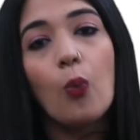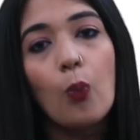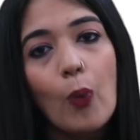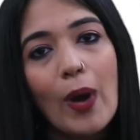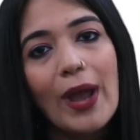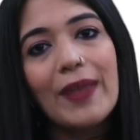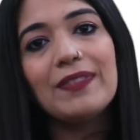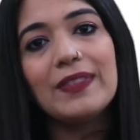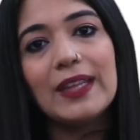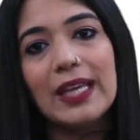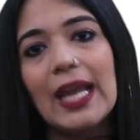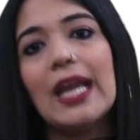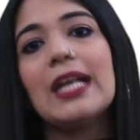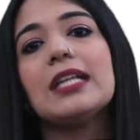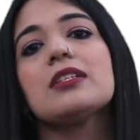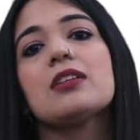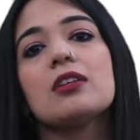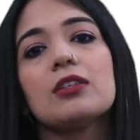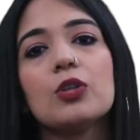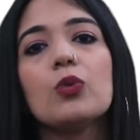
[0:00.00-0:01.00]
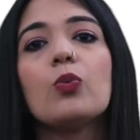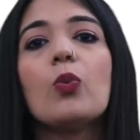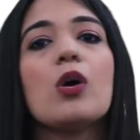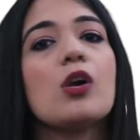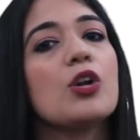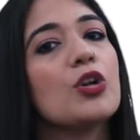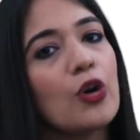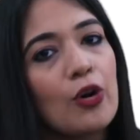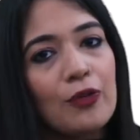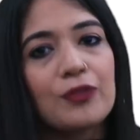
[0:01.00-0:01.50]
when they enter the
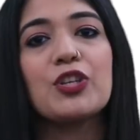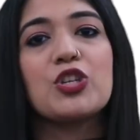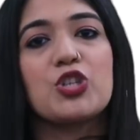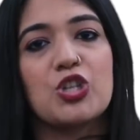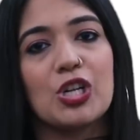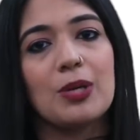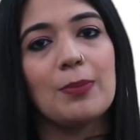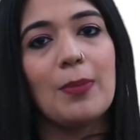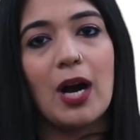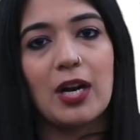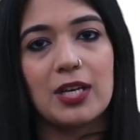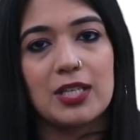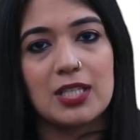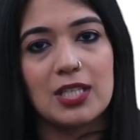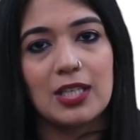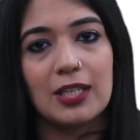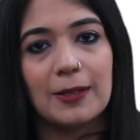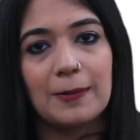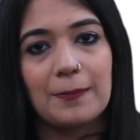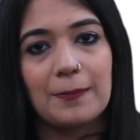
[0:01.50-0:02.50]
world of digital marketing.